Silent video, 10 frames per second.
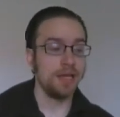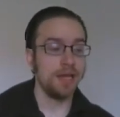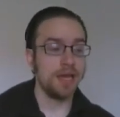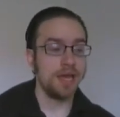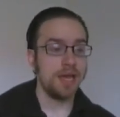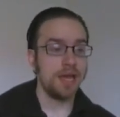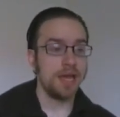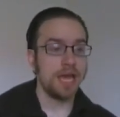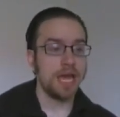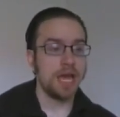
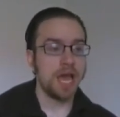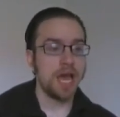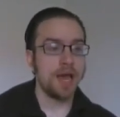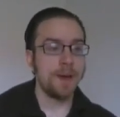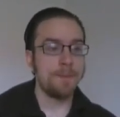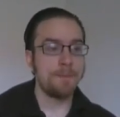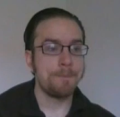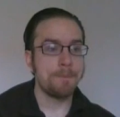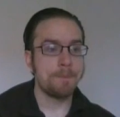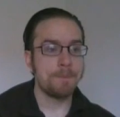
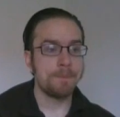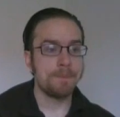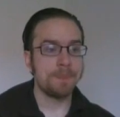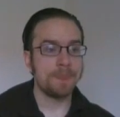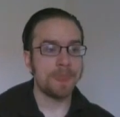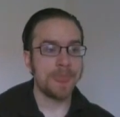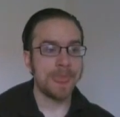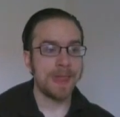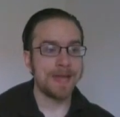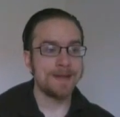
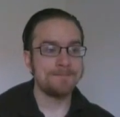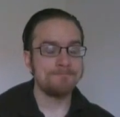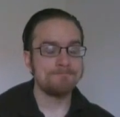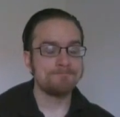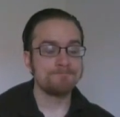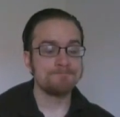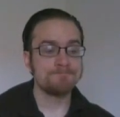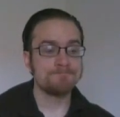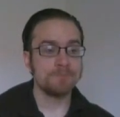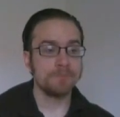
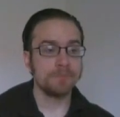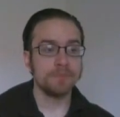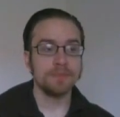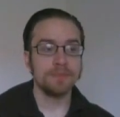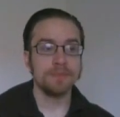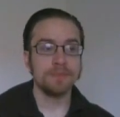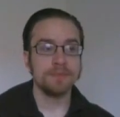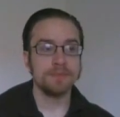[no speech]